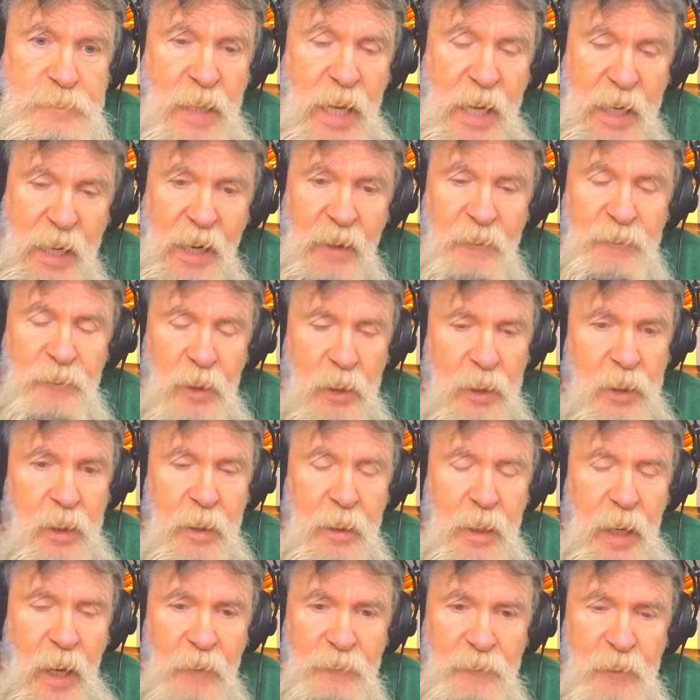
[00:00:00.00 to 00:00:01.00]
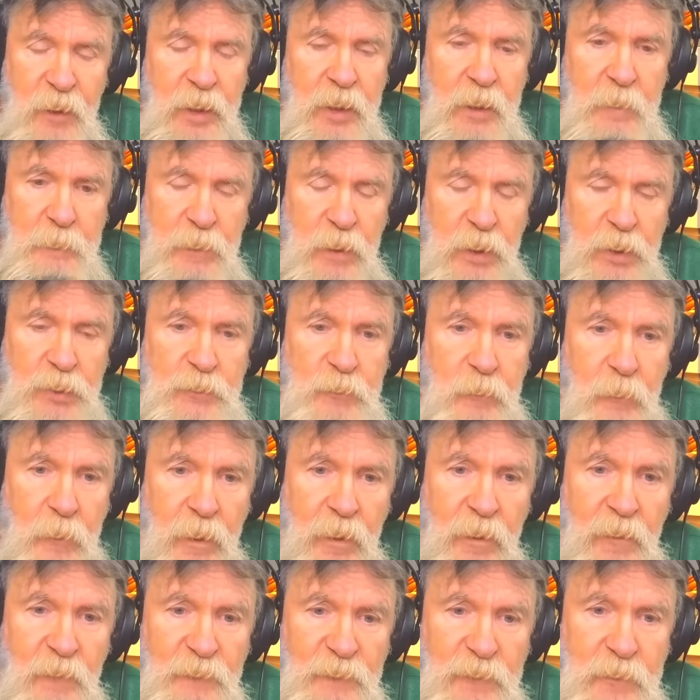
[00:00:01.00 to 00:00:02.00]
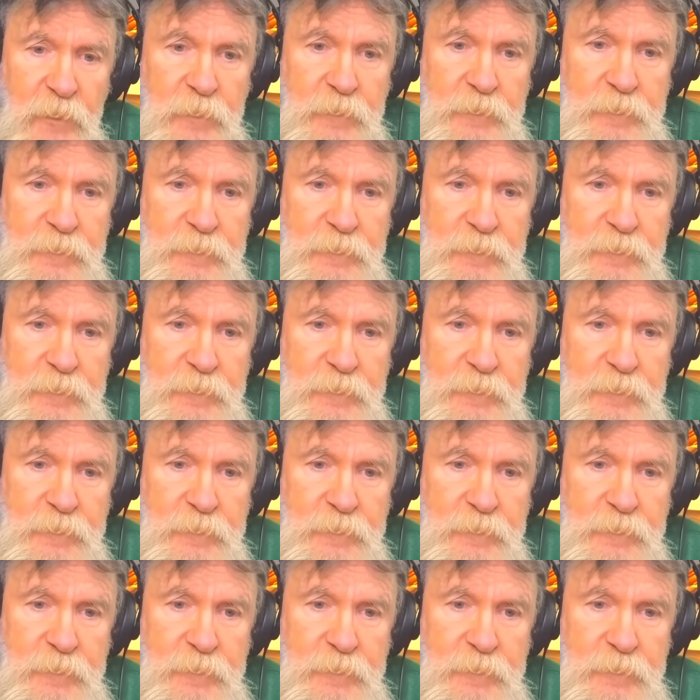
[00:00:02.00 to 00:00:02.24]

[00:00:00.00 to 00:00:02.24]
and I think it, I think it pissed her off.